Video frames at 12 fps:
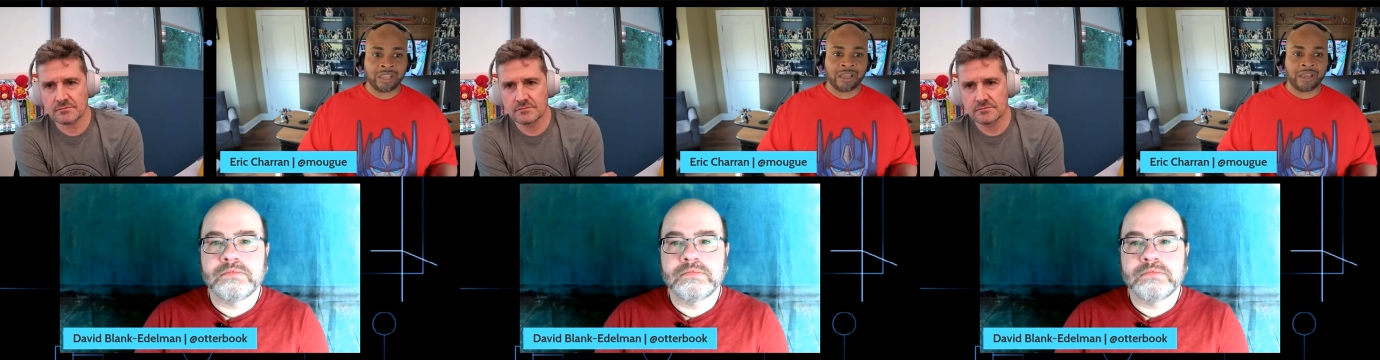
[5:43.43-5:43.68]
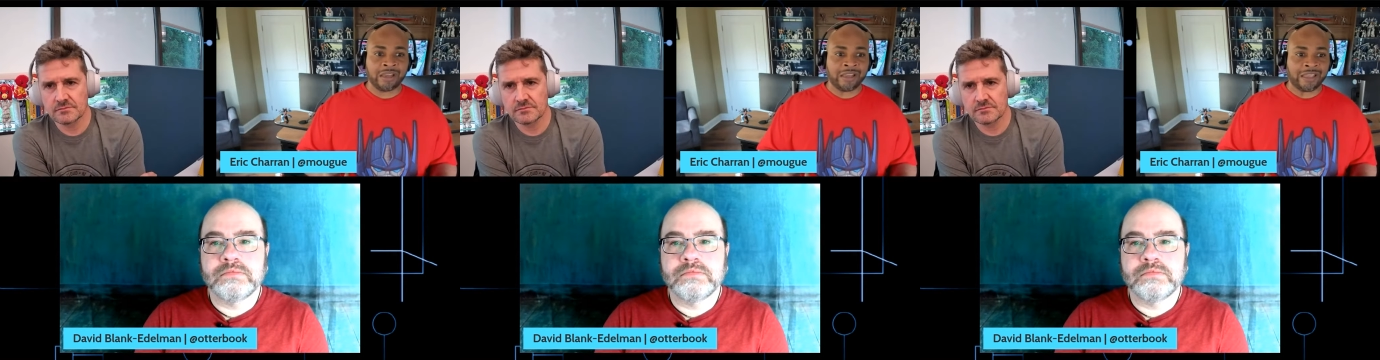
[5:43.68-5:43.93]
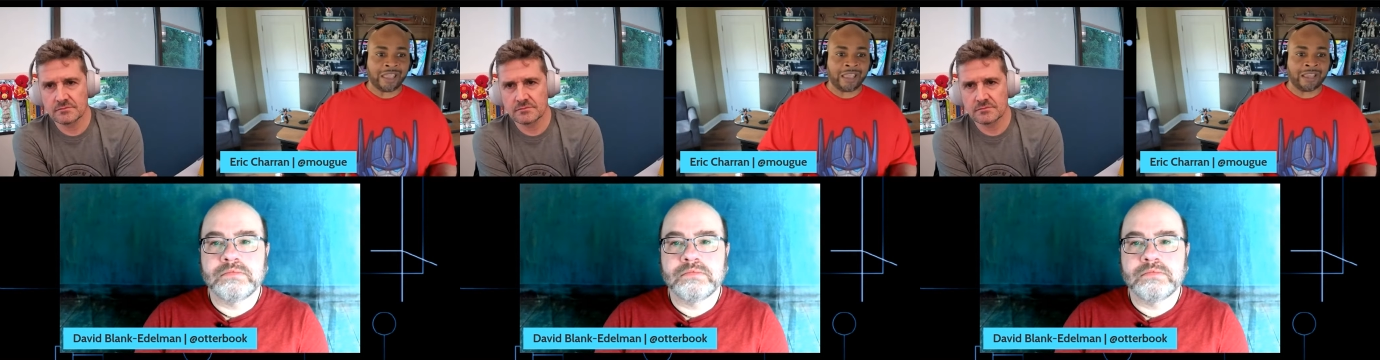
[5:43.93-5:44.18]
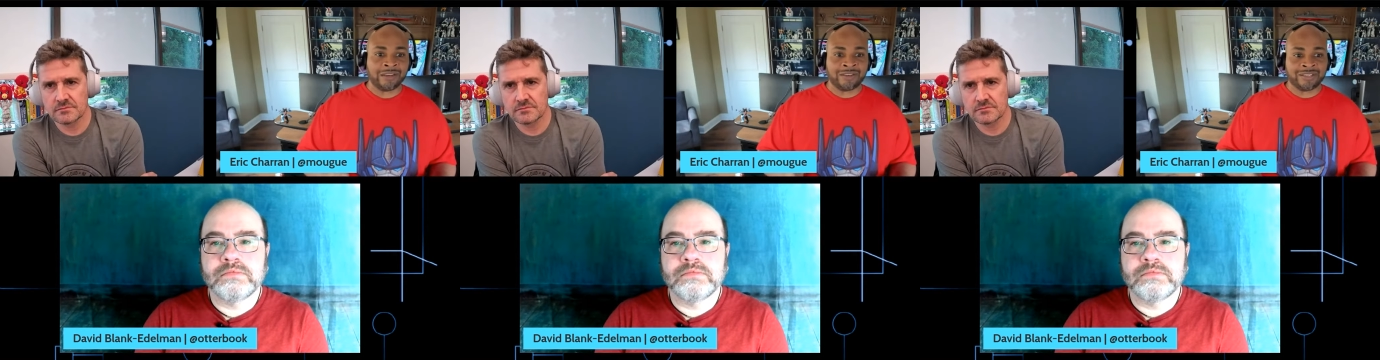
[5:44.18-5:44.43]
Speaker 1: Uh,
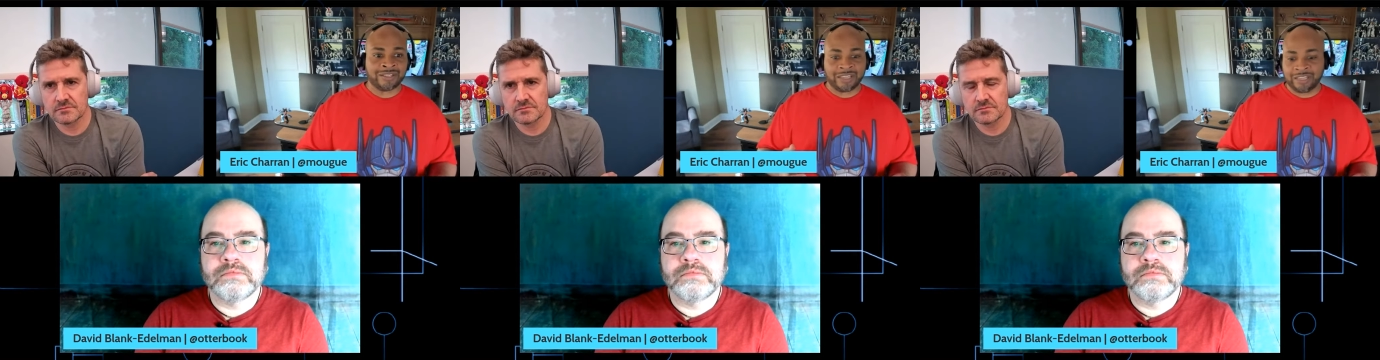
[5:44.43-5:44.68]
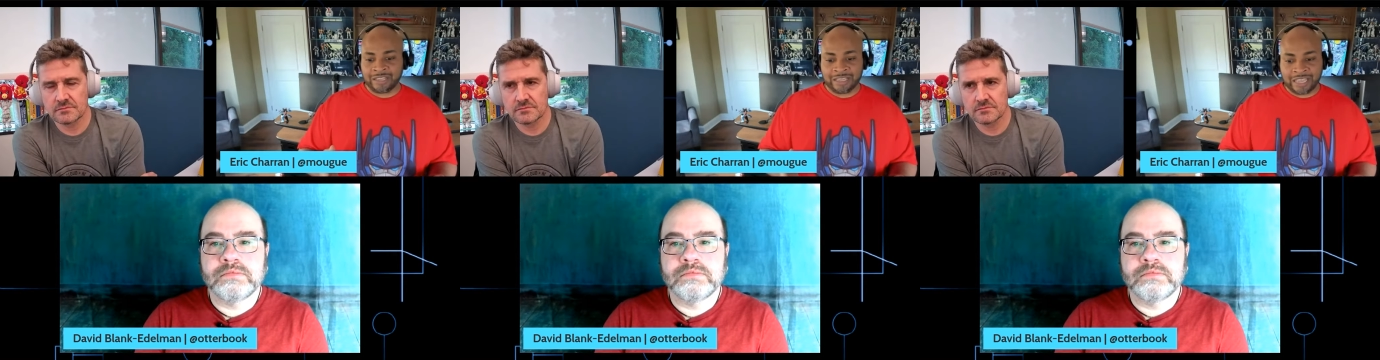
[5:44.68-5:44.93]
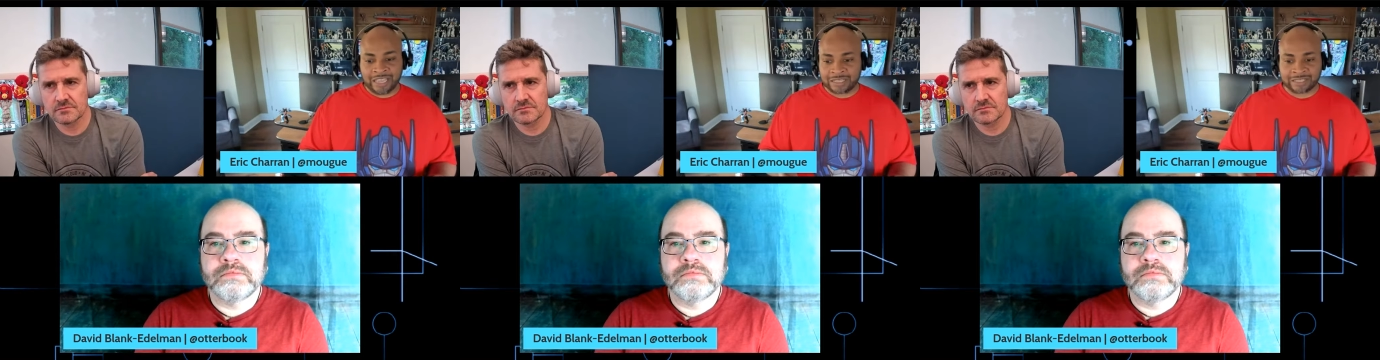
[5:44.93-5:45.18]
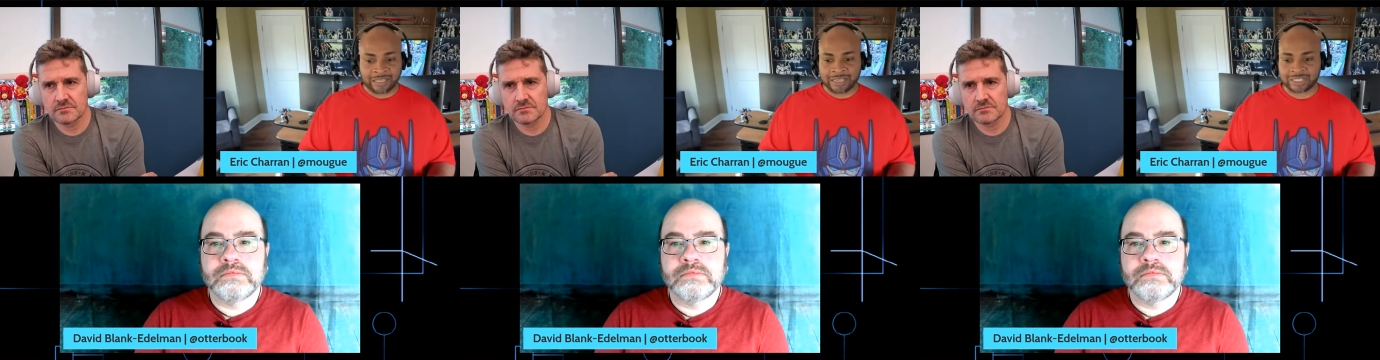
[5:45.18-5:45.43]
and it, again,
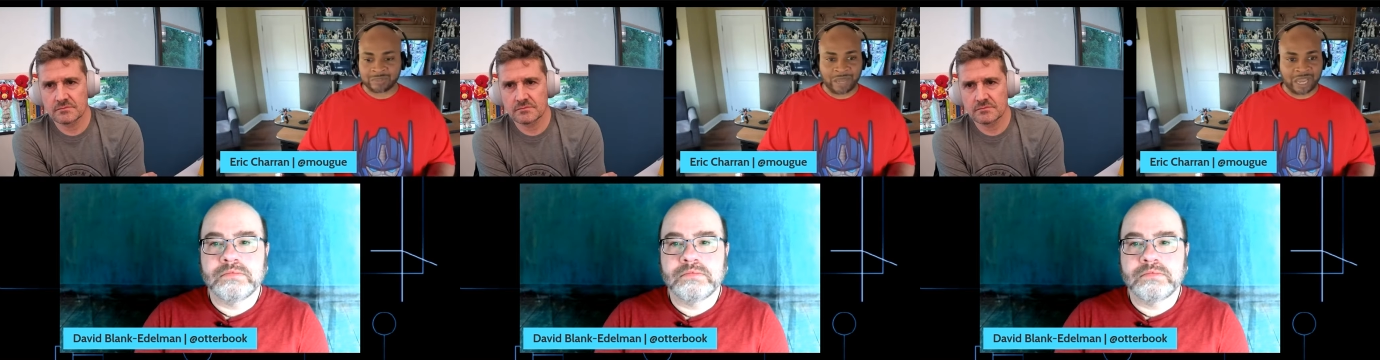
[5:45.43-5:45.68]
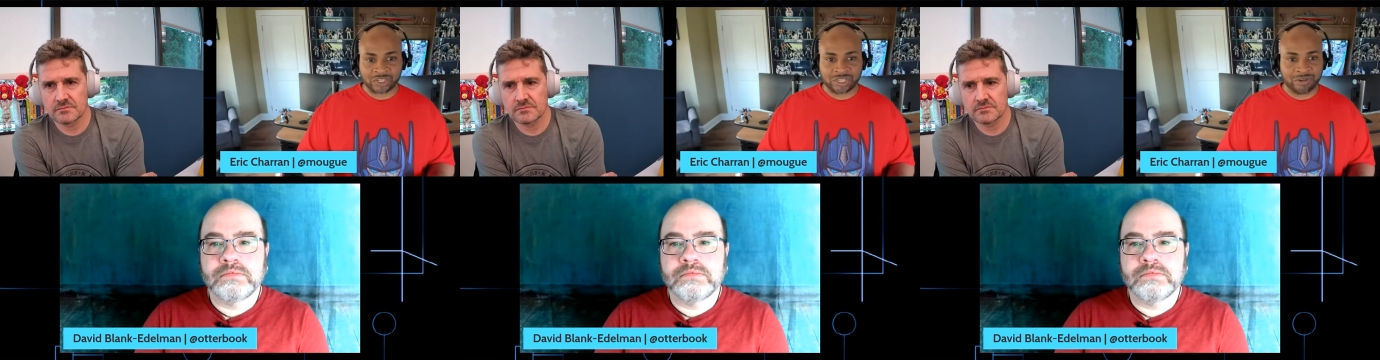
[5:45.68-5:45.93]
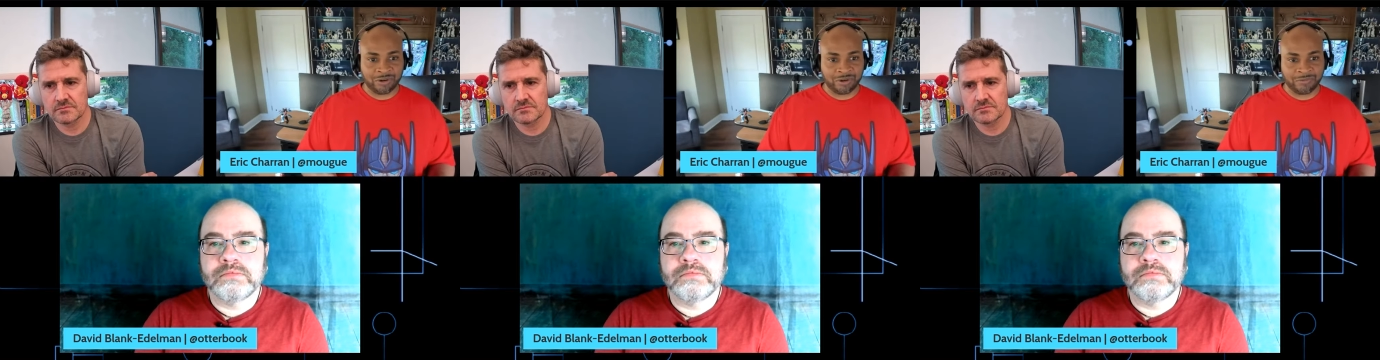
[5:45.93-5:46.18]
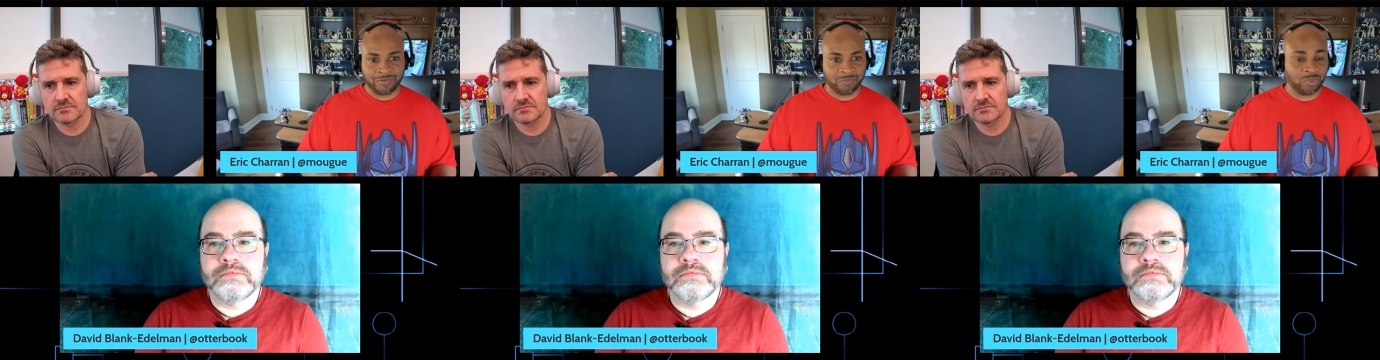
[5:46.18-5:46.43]
it's like smashing your